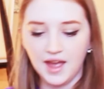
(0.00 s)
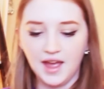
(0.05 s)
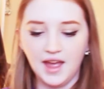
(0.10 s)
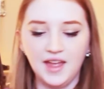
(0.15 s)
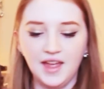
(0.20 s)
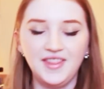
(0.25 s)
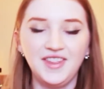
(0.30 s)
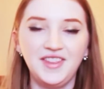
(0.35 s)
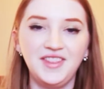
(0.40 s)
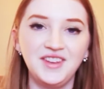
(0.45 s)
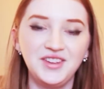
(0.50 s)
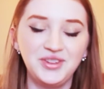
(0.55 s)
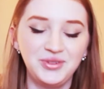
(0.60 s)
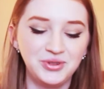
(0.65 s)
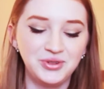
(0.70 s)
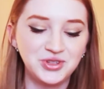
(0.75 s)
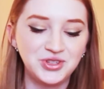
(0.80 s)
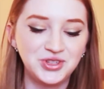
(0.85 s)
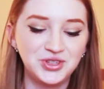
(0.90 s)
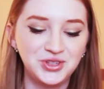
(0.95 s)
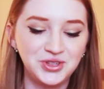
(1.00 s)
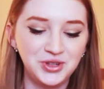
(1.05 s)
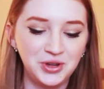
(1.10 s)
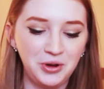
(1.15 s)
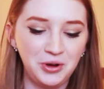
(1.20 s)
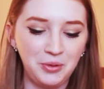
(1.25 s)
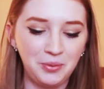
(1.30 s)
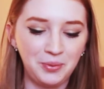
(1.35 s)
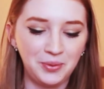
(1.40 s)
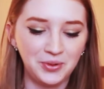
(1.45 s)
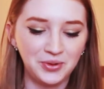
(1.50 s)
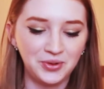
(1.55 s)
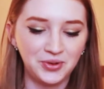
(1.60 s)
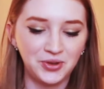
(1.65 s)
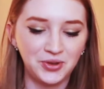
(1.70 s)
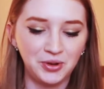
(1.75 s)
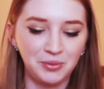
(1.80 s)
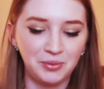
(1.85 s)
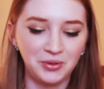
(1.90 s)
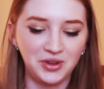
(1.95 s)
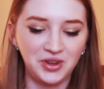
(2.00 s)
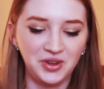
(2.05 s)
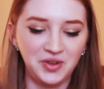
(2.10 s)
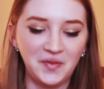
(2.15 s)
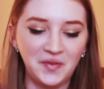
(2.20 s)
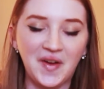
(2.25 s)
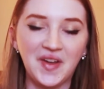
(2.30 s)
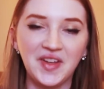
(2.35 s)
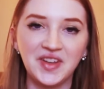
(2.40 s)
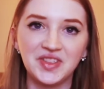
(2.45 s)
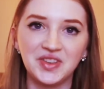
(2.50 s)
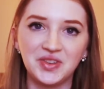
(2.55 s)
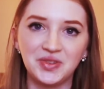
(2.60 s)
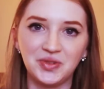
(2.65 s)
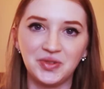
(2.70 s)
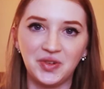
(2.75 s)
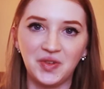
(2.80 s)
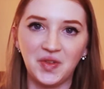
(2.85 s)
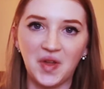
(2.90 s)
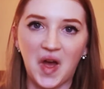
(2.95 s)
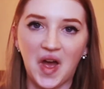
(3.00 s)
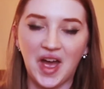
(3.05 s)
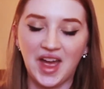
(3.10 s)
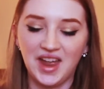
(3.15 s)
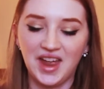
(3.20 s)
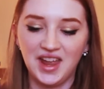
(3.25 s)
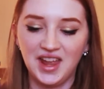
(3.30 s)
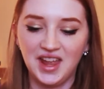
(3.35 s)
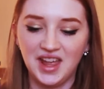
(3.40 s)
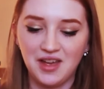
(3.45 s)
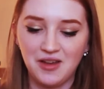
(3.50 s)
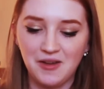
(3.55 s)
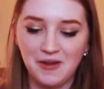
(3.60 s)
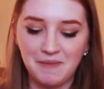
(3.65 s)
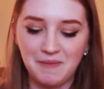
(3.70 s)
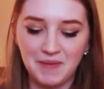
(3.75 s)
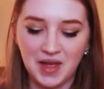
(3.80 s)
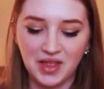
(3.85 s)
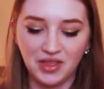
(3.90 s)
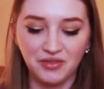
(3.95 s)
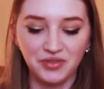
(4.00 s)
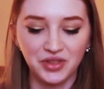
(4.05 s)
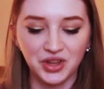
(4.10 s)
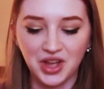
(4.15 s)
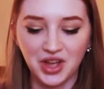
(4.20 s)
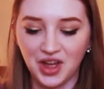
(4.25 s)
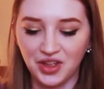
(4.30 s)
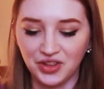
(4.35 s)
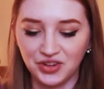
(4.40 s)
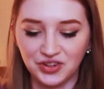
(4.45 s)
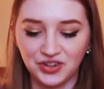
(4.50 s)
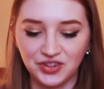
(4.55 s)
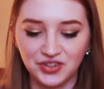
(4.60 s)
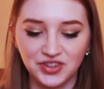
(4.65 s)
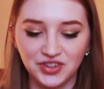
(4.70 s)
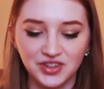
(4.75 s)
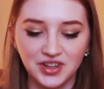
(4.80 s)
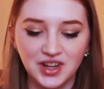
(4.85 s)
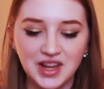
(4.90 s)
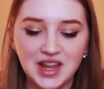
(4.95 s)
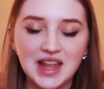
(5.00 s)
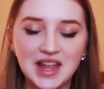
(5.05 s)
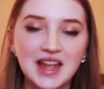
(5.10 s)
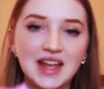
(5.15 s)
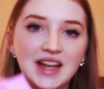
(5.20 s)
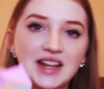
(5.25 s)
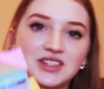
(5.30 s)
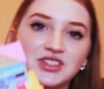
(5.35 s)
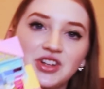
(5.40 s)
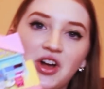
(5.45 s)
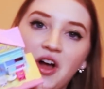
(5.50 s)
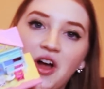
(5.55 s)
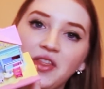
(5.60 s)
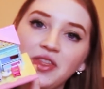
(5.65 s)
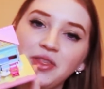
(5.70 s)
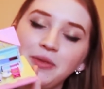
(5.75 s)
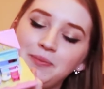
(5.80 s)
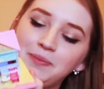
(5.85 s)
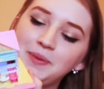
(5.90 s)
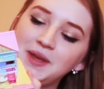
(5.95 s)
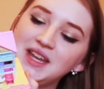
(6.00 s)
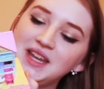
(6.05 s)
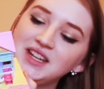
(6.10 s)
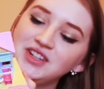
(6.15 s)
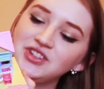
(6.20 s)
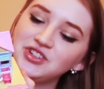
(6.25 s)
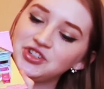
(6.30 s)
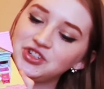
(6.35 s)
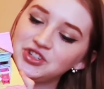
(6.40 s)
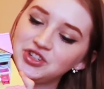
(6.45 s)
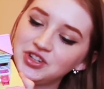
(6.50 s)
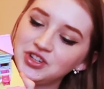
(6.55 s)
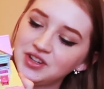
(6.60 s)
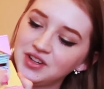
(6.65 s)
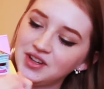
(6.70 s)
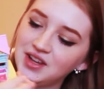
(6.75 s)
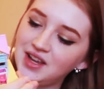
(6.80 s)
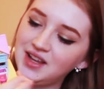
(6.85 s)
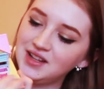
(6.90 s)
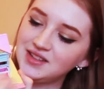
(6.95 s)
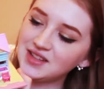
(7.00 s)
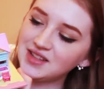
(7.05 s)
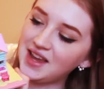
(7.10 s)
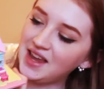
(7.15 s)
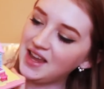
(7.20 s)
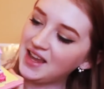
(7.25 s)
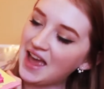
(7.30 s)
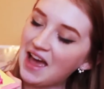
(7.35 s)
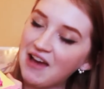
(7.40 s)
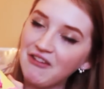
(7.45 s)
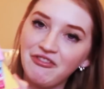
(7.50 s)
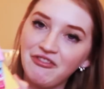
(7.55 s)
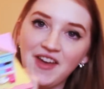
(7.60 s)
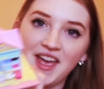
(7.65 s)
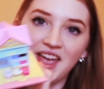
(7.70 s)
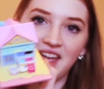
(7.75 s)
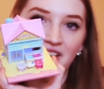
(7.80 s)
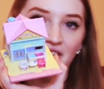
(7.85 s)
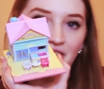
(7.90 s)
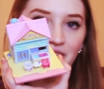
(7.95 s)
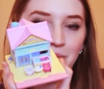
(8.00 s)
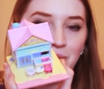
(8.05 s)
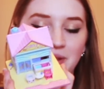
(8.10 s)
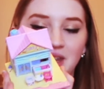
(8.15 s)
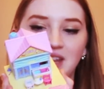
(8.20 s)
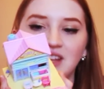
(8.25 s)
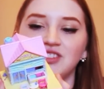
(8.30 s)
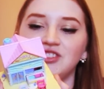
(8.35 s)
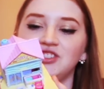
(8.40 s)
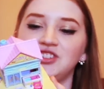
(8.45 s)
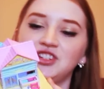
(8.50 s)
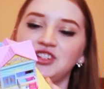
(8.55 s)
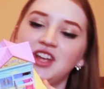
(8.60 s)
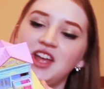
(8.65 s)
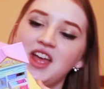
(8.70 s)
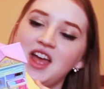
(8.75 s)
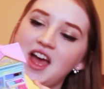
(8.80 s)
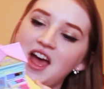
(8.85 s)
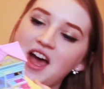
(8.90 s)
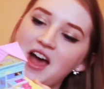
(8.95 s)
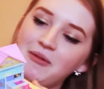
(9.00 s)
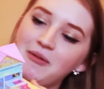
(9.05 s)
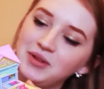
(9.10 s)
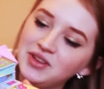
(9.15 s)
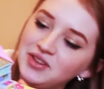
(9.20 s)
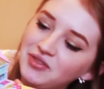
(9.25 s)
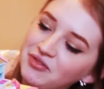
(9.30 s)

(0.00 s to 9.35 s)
And then this one's super, super cute. I like this one a lot. I love the colors. It's on the beach. It's a cafe on the beach. It's